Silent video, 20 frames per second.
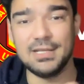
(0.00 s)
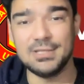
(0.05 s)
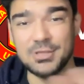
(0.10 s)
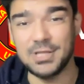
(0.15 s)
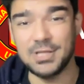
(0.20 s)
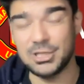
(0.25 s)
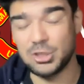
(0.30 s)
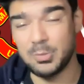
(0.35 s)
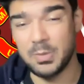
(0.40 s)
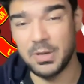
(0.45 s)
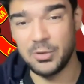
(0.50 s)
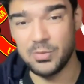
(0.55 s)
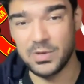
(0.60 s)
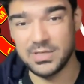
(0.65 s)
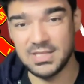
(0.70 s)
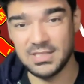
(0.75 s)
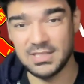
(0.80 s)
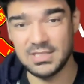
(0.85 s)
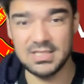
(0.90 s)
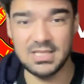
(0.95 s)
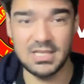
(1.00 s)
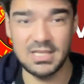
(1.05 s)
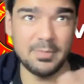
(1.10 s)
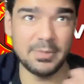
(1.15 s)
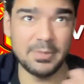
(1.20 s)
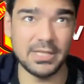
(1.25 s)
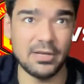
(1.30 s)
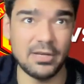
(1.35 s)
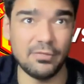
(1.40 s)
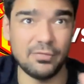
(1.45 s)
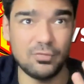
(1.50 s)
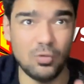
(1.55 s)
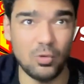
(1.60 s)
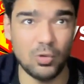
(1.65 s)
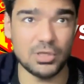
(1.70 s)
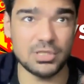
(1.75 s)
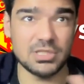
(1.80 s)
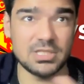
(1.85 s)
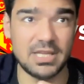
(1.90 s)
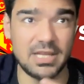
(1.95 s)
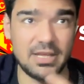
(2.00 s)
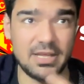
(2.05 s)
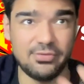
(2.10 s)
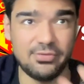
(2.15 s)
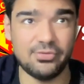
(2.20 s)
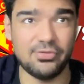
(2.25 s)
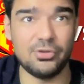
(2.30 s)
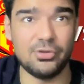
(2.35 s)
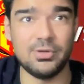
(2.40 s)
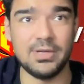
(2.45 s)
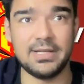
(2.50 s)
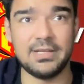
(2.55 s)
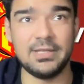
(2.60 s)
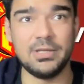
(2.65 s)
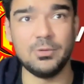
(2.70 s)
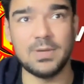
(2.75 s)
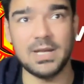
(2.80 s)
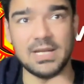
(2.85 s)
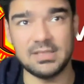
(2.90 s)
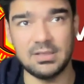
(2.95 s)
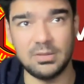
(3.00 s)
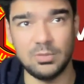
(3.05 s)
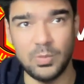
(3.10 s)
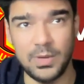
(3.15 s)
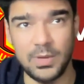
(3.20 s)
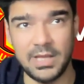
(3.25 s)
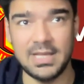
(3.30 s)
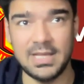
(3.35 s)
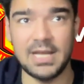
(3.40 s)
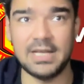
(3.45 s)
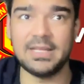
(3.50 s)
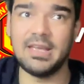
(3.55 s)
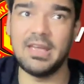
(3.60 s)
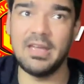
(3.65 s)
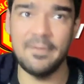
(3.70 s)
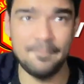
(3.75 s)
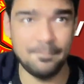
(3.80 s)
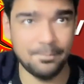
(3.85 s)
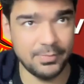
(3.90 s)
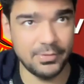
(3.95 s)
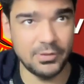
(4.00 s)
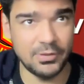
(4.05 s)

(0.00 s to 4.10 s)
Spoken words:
So that's going to be interesting to see. But then, of course, if Newcastle win that game,